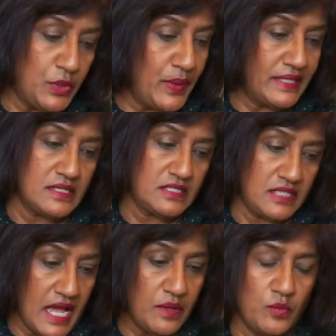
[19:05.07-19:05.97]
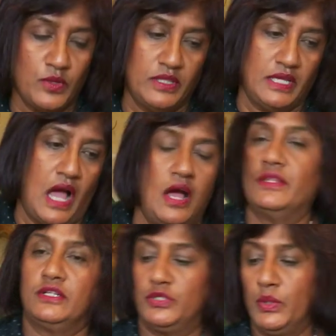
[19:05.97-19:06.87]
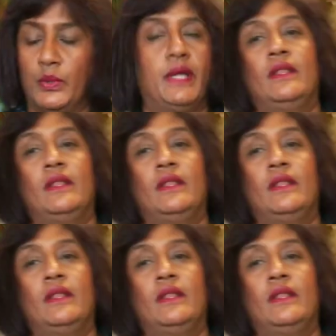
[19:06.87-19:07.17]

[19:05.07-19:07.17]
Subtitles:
doing the same with the other two,